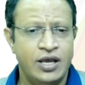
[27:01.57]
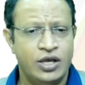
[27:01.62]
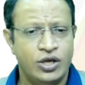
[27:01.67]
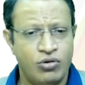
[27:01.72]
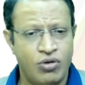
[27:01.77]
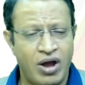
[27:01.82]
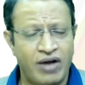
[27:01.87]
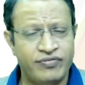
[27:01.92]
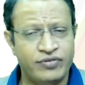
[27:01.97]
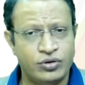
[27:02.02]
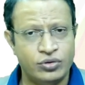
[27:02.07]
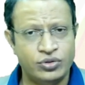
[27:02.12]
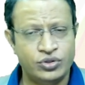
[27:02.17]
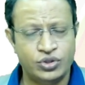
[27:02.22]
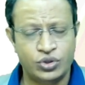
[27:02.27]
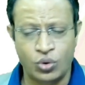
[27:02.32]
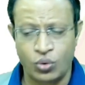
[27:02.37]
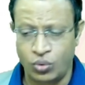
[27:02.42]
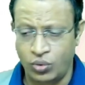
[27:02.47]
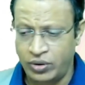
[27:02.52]
You have to
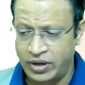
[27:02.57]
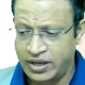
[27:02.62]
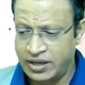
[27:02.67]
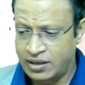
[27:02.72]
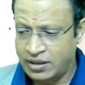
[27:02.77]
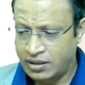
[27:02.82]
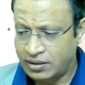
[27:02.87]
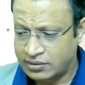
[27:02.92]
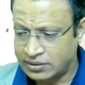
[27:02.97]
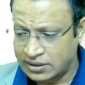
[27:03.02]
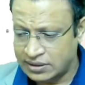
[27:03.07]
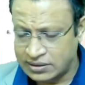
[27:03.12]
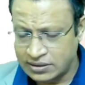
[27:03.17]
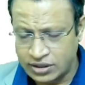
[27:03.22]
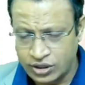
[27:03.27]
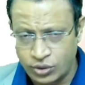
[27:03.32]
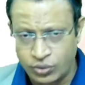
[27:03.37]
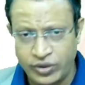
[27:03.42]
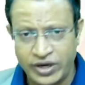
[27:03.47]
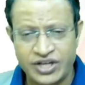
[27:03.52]
show the
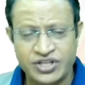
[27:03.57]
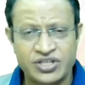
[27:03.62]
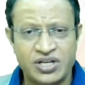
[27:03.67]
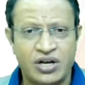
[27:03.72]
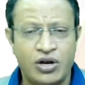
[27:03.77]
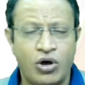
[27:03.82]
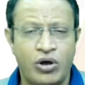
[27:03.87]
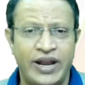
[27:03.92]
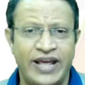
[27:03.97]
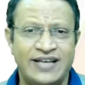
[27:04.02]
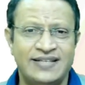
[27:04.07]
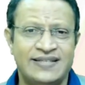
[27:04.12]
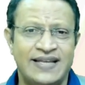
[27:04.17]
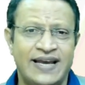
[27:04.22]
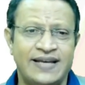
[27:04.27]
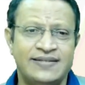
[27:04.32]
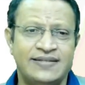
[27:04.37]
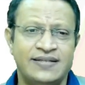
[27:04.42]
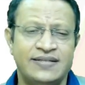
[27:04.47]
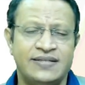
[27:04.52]
duration on
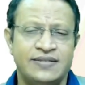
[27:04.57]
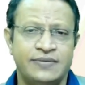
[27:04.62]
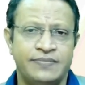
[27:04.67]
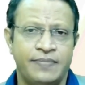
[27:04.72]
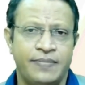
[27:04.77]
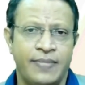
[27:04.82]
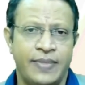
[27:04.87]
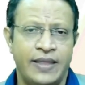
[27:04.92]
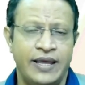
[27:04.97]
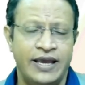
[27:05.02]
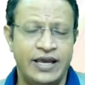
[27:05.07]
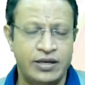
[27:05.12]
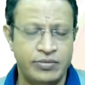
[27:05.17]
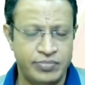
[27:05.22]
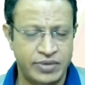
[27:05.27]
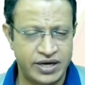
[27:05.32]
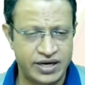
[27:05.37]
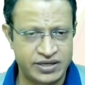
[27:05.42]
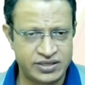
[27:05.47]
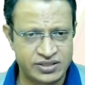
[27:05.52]
x-axis in
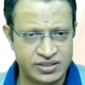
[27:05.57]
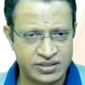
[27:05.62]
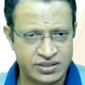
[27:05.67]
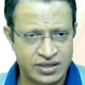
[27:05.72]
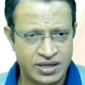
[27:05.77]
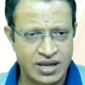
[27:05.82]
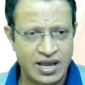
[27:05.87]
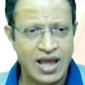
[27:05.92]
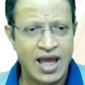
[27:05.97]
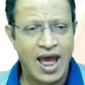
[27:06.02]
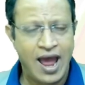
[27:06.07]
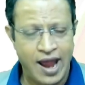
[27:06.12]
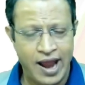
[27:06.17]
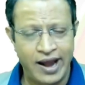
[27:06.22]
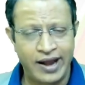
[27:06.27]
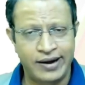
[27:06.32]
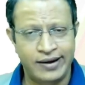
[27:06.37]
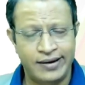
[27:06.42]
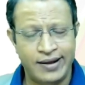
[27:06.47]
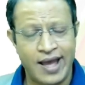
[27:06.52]
minutes
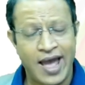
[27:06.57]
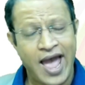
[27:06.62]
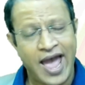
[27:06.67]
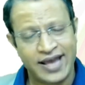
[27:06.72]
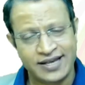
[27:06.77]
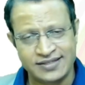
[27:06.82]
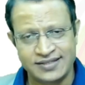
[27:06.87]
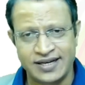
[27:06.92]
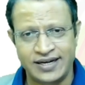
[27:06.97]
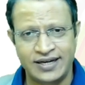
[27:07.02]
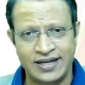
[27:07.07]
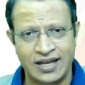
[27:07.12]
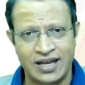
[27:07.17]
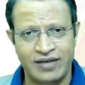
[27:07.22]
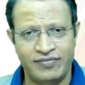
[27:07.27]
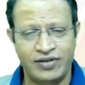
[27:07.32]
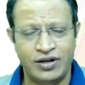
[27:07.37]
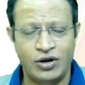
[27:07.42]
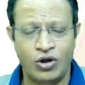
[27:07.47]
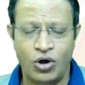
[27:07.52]
and anxiety
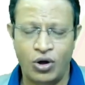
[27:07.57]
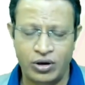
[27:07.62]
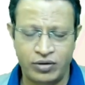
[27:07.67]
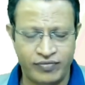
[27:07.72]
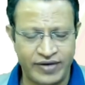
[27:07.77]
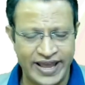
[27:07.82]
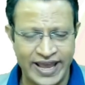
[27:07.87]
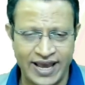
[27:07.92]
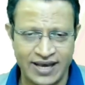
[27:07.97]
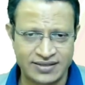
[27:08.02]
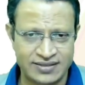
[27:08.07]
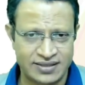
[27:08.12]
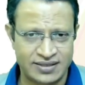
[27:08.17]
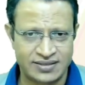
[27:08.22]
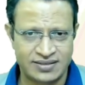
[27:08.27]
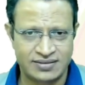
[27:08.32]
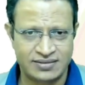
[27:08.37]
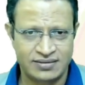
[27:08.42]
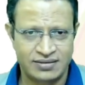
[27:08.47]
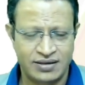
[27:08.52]
level on
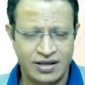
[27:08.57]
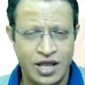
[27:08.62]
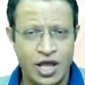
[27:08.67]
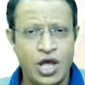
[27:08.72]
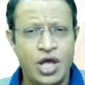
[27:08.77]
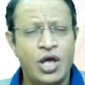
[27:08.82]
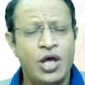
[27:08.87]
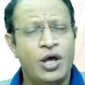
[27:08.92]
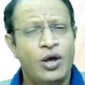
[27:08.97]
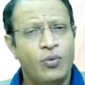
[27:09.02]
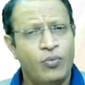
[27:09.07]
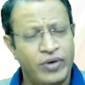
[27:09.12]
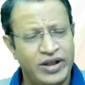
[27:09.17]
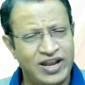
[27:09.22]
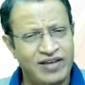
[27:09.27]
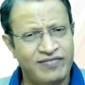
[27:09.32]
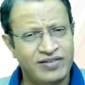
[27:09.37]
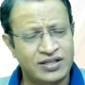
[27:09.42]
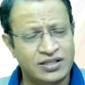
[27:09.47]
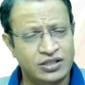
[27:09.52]
y-axis.
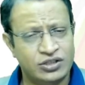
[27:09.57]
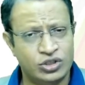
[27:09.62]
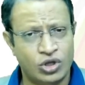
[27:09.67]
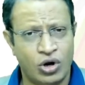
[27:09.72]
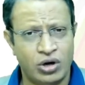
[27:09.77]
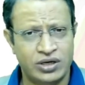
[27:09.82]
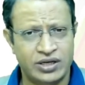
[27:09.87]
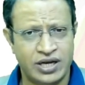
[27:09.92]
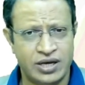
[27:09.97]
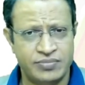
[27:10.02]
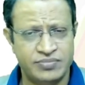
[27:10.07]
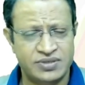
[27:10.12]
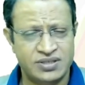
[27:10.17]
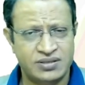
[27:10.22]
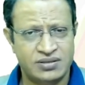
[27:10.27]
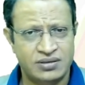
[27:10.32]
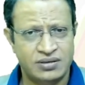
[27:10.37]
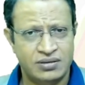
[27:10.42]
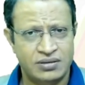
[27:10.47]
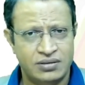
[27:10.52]
Whenever the thought
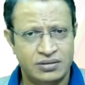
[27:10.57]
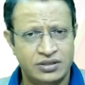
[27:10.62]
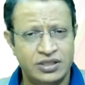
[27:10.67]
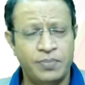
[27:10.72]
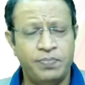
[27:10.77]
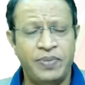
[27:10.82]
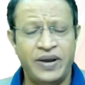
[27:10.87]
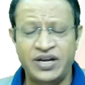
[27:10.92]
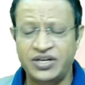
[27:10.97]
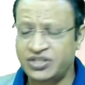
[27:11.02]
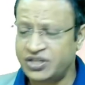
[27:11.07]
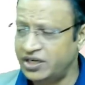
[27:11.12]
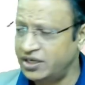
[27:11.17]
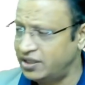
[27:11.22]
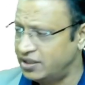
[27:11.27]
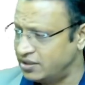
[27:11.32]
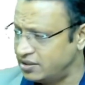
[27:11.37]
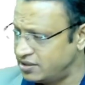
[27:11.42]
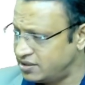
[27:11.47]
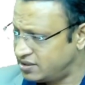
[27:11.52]
comes, the patient
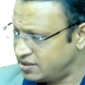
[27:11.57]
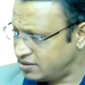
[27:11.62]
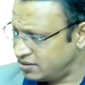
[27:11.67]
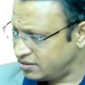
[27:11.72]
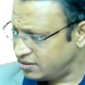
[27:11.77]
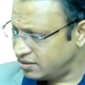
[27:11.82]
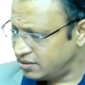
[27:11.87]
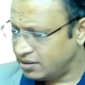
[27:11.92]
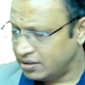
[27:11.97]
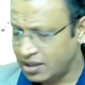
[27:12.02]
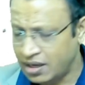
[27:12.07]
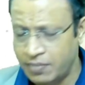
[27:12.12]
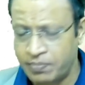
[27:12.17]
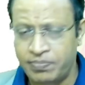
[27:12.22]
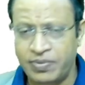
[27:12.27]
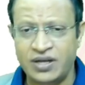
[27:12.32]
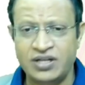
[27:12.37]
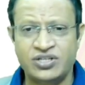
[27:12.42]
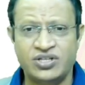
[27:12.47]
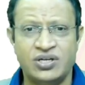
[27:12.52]
does
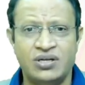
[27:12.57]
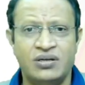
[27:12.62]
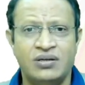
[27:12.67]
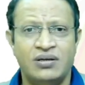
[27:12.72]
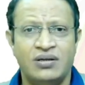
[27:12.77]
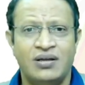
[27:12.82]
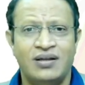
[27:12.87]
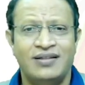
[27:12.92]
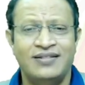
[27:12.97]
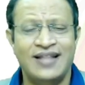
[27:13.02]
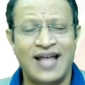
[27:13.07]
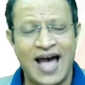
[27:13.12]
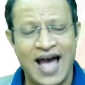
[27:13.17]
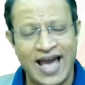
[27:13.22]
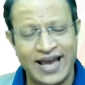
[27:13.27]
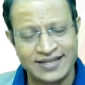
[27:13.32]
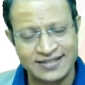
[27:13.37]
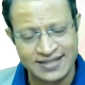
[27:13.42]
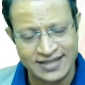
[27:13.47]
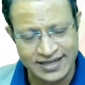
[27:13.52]
compulsion, the
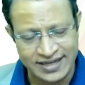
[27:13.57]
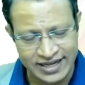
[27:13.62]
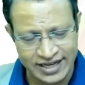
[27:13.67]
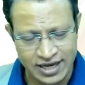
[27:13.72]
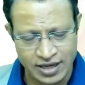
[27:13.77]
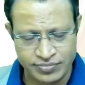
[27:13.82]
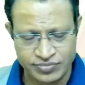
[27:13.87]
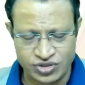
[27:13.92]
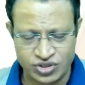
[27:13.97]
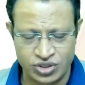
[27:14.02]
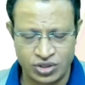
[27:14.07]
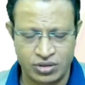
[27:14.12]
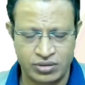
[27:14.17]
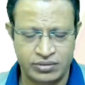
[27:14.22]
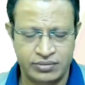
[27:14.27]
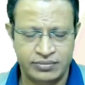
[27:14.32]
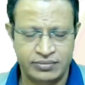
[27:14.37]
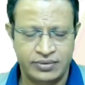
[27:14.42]
anxiety comes down.